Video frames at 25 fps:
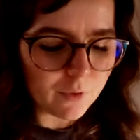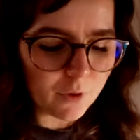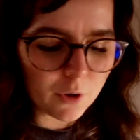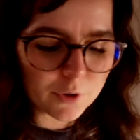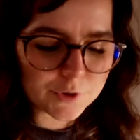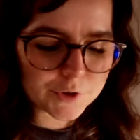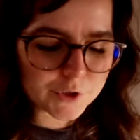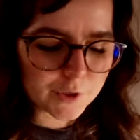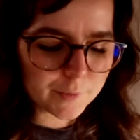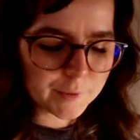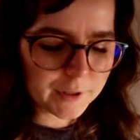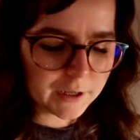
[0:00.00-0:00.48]

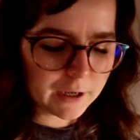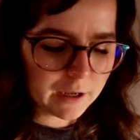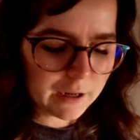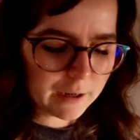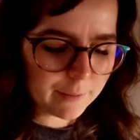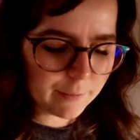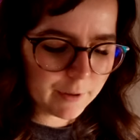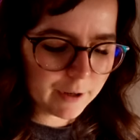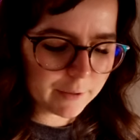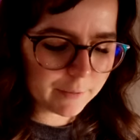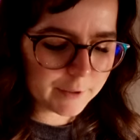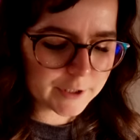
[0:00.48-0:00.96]
on top of the
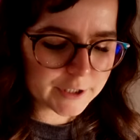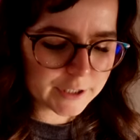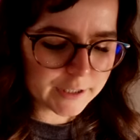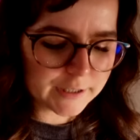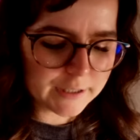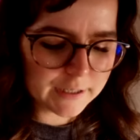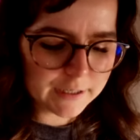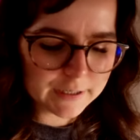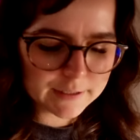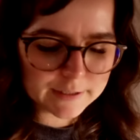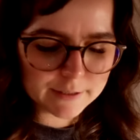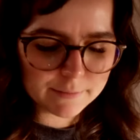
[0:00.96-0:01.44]
garlic bread, which I
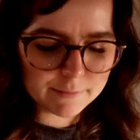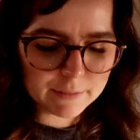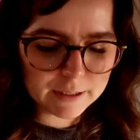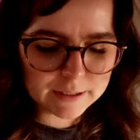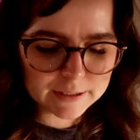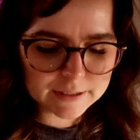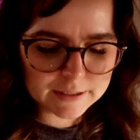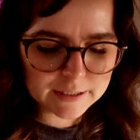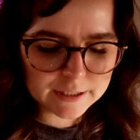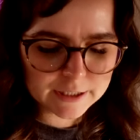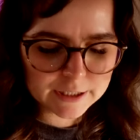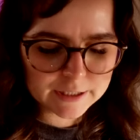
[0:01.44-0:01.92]
think is a
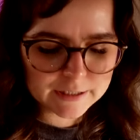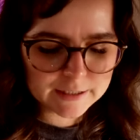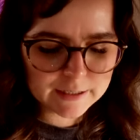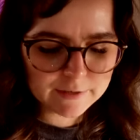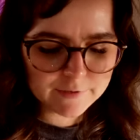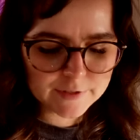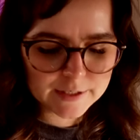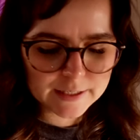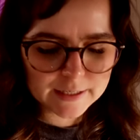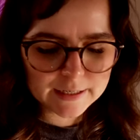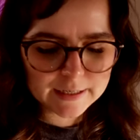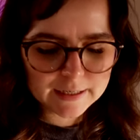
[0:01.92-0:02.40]
must. It just
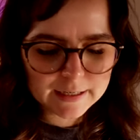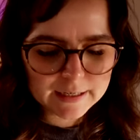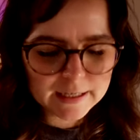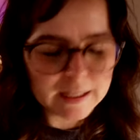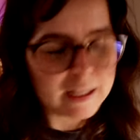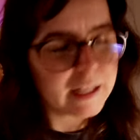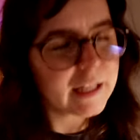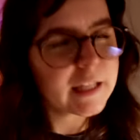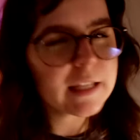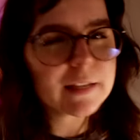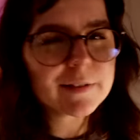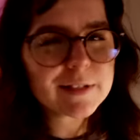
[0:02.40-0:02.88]
gives a
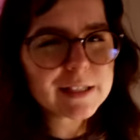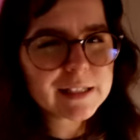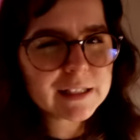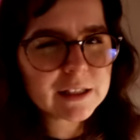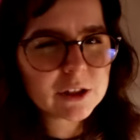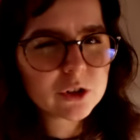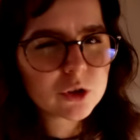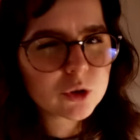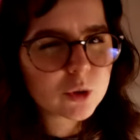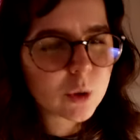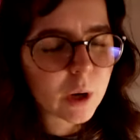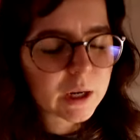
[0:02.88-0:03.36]

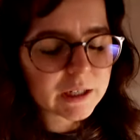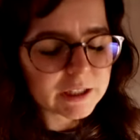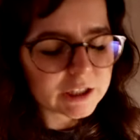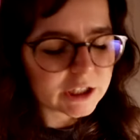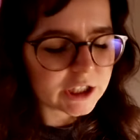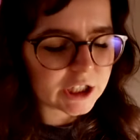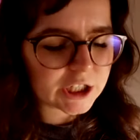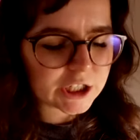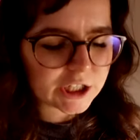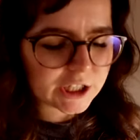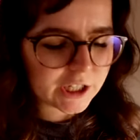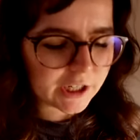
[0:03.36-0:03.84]
little
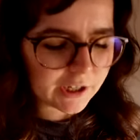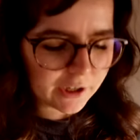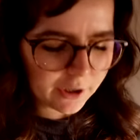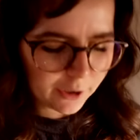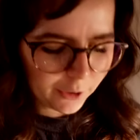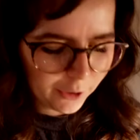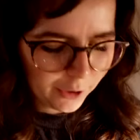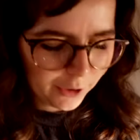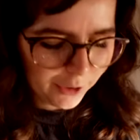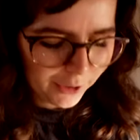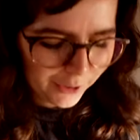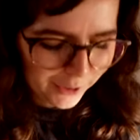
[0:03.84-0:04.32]
crunch, you
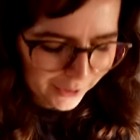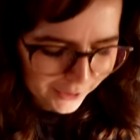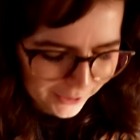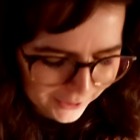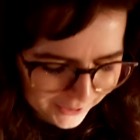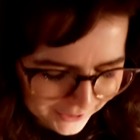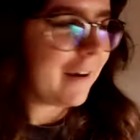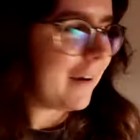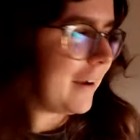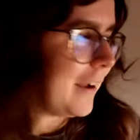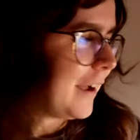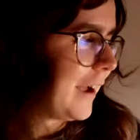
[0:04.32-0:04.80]
know.
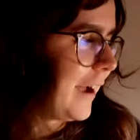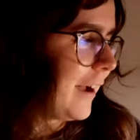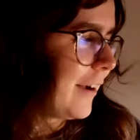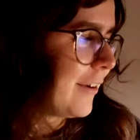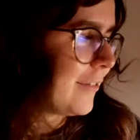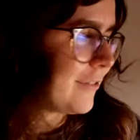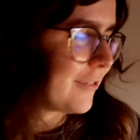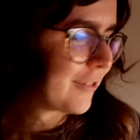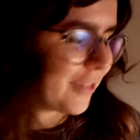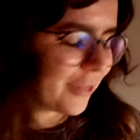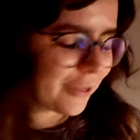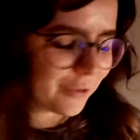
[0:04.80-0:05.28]
I
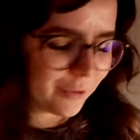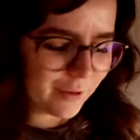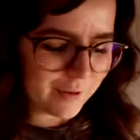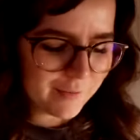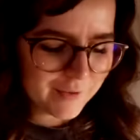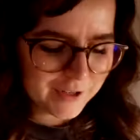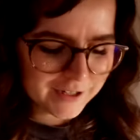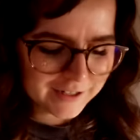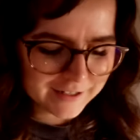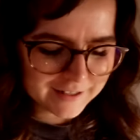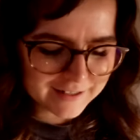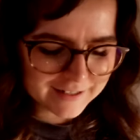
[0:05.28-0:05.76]
have 3
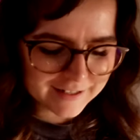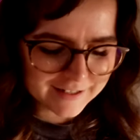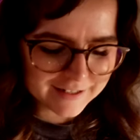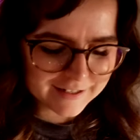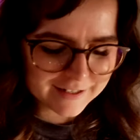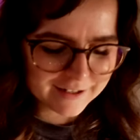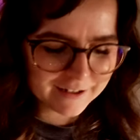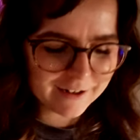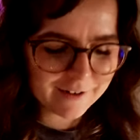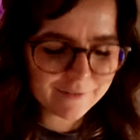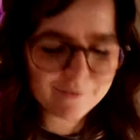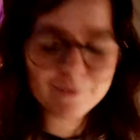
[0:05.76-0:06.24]
minutes
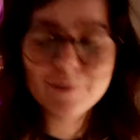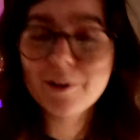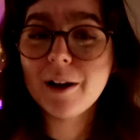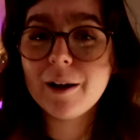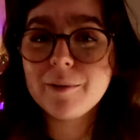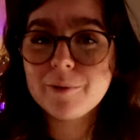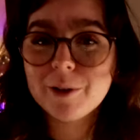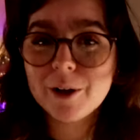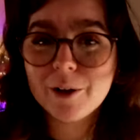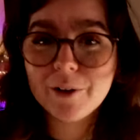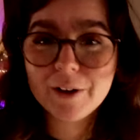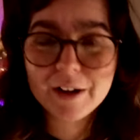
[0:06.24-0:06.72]
until I'm
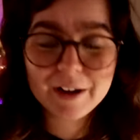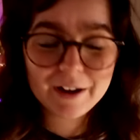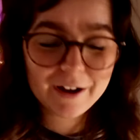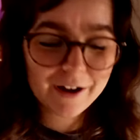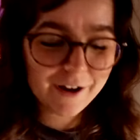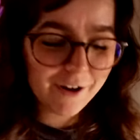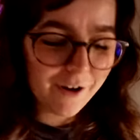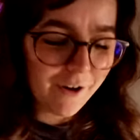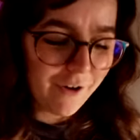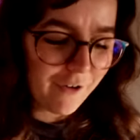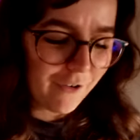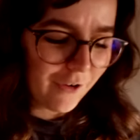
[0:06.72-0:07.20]
going
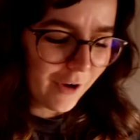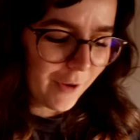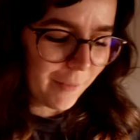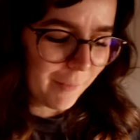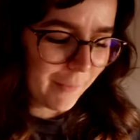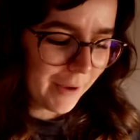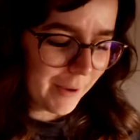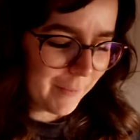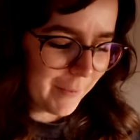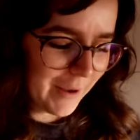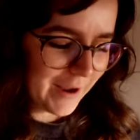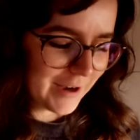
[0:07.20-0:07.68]
live
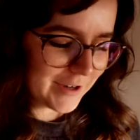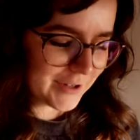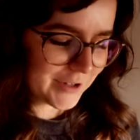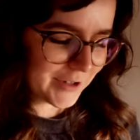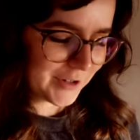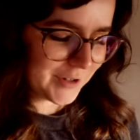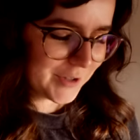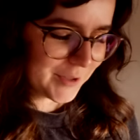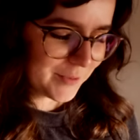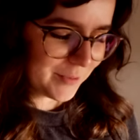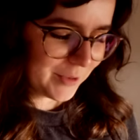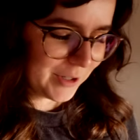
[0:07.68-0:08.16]
on my
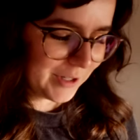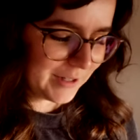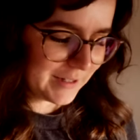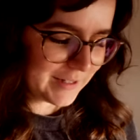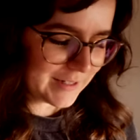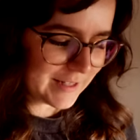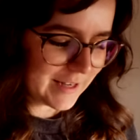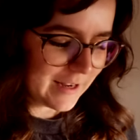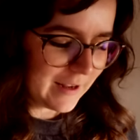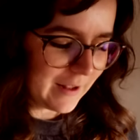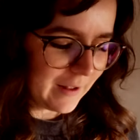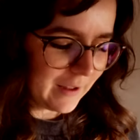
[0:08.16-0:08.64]
Patreon
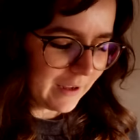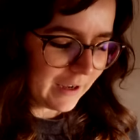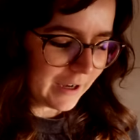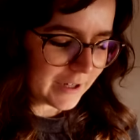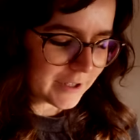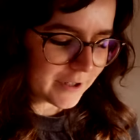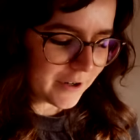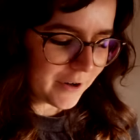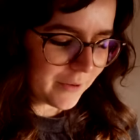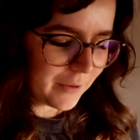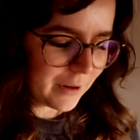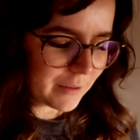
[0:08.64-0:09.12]
sprints.
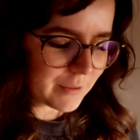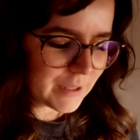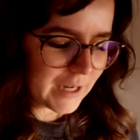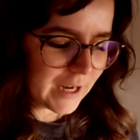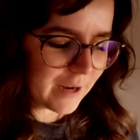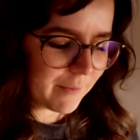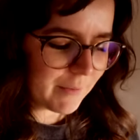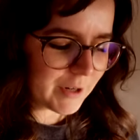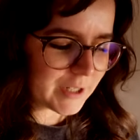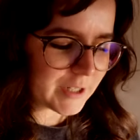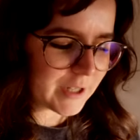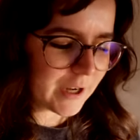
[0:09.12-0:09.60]
I don't know why I'm
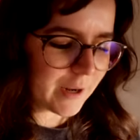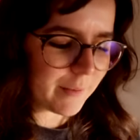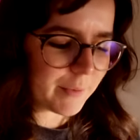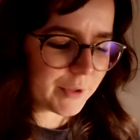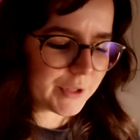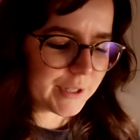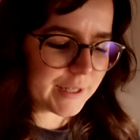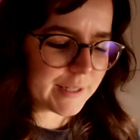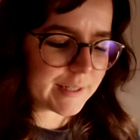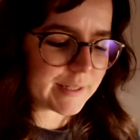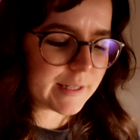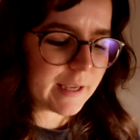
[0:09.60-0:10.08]
taking my time
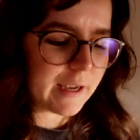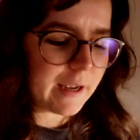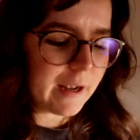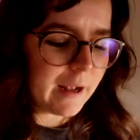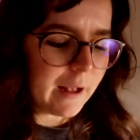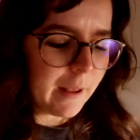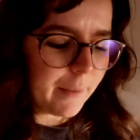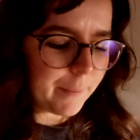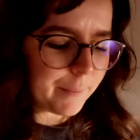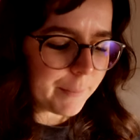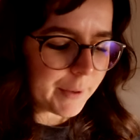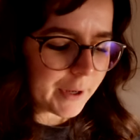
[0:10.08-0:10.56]
with this,
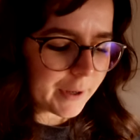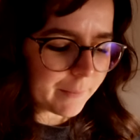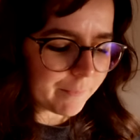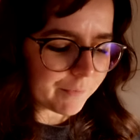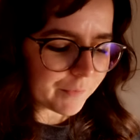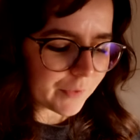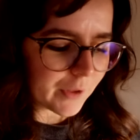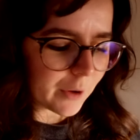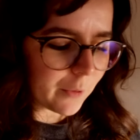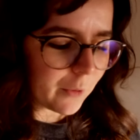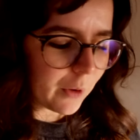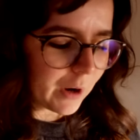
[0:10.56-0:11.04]

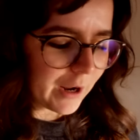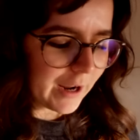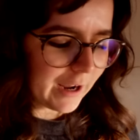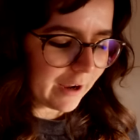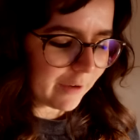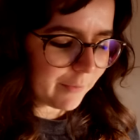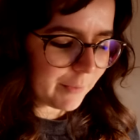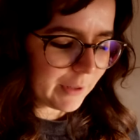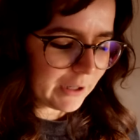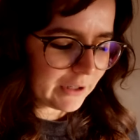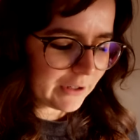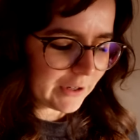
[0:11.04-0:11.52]
but what I
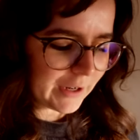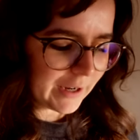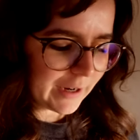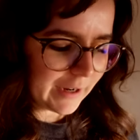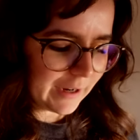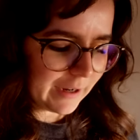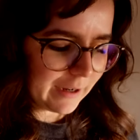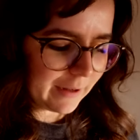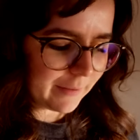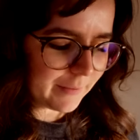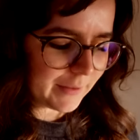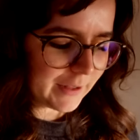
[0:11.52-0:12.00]
have been looking
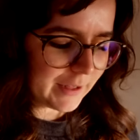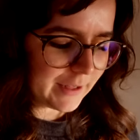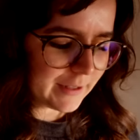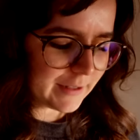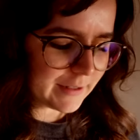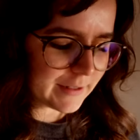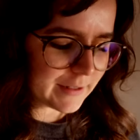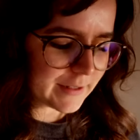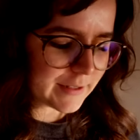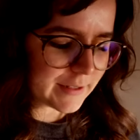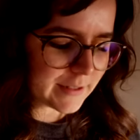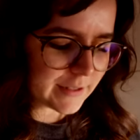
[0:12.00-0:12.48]
at
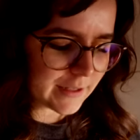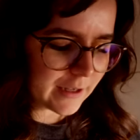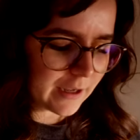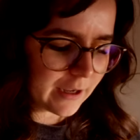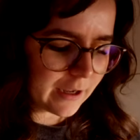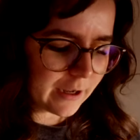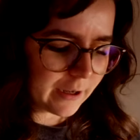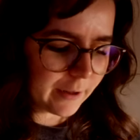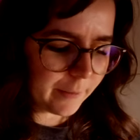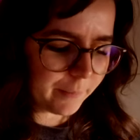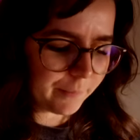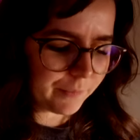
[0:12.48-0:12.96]
is
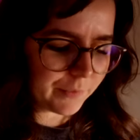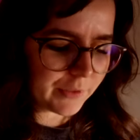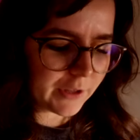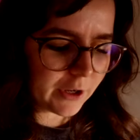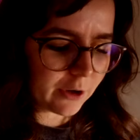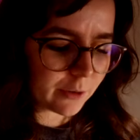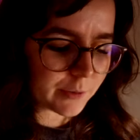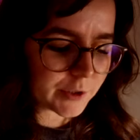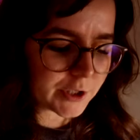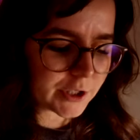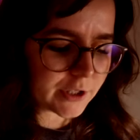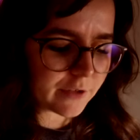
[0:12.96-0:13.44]

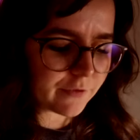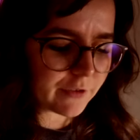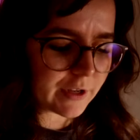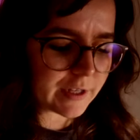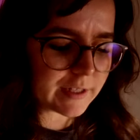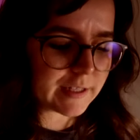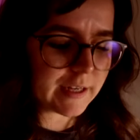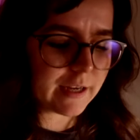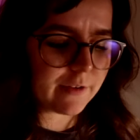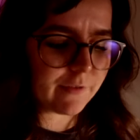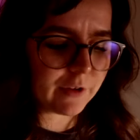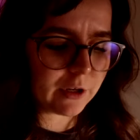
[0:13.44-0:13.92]
the option of
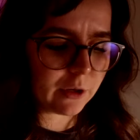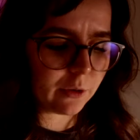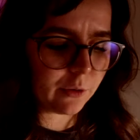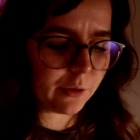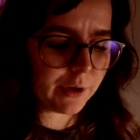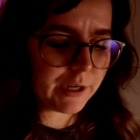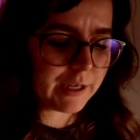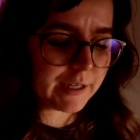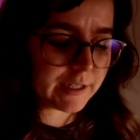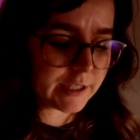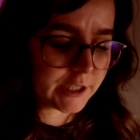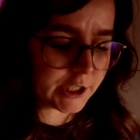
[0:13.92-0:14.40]
a David
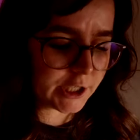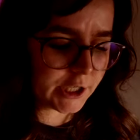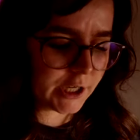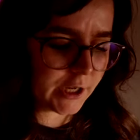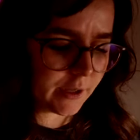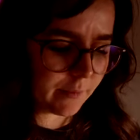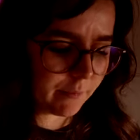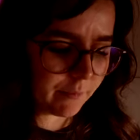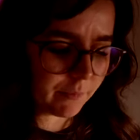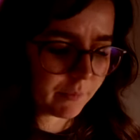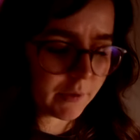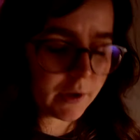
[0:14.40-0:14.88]
Lloyd
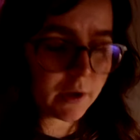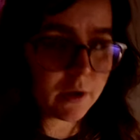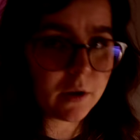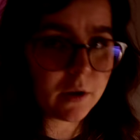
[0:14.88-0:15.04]
gym.